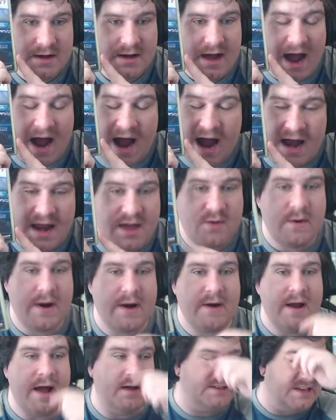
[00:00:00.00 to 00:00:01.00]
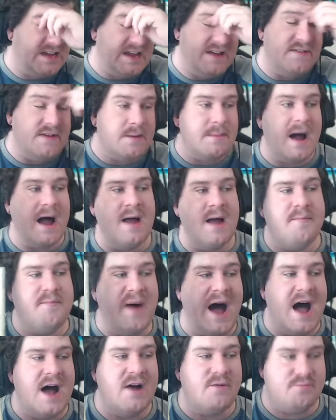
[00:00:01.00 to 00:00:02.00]
Anywhere else. Even a mom and
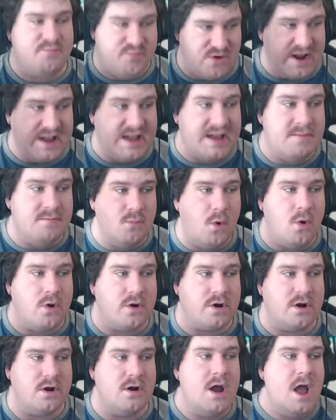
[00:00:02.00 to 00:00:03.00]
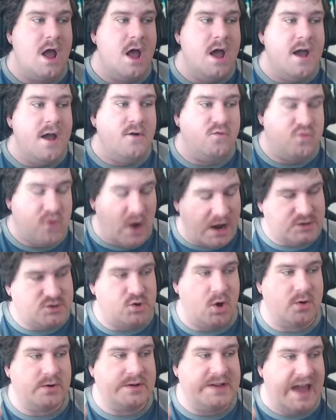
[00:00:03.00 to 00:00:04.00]
pop brick and mortar
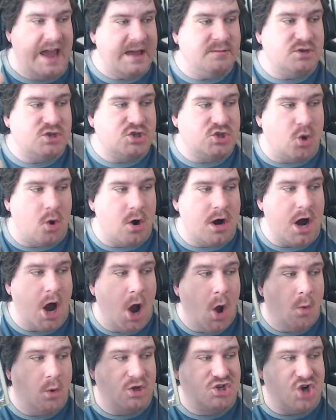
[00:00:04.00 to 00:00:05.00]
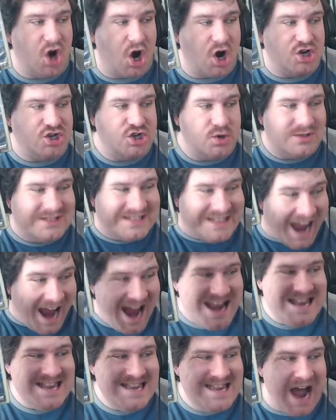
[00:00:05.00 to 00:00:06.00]
retro game store will charge you
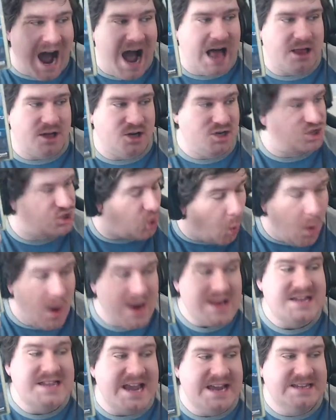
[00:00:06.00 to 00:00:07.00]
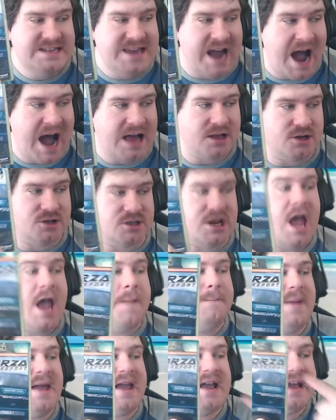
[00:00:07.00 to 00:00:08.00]
$10, $20
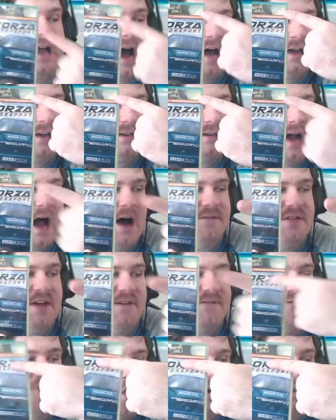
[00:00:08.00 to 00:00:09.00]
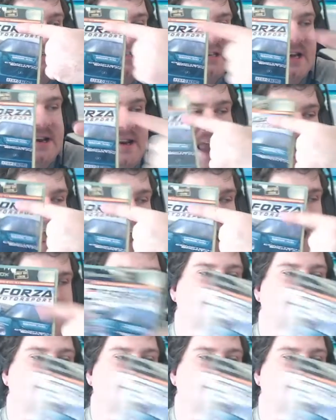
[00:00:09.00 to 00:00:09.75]
because of the Forza name.